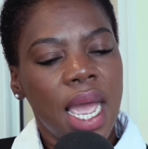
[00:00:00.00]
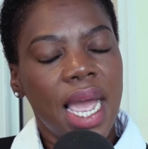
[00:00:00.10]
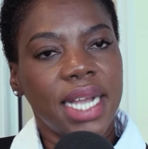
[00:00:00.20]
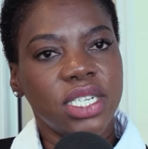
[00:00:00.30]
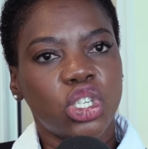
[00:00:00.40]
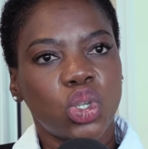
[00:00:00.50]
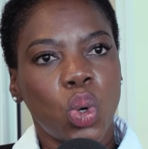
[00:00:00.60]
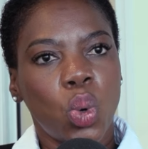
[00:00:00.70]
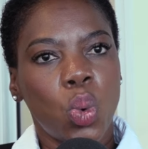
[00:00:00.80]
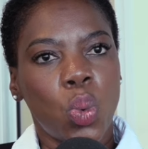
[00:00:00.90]
And
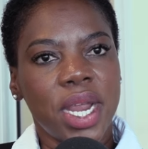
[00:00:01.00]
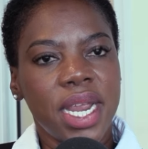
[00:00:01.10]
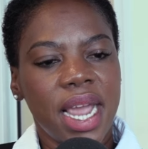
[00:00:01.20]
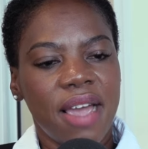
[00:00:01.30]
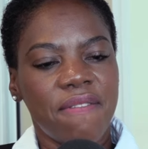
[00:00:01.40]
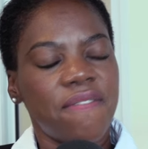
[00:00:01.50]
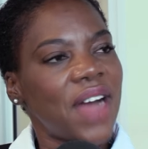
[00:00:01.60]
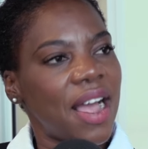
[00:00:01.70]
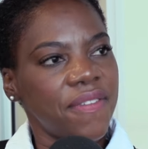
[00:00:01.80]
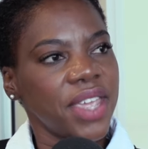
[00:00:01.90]
so we have
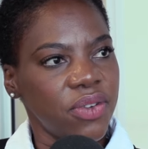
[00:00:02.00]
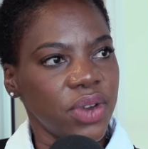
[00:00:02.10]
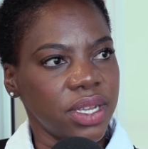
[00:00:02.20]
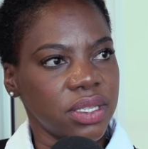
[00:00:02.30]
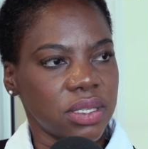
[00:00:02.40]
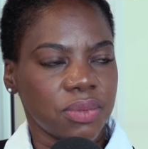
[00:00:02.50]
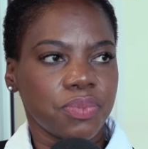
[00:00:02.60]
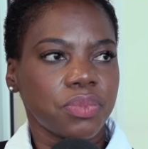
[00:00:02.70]
five areas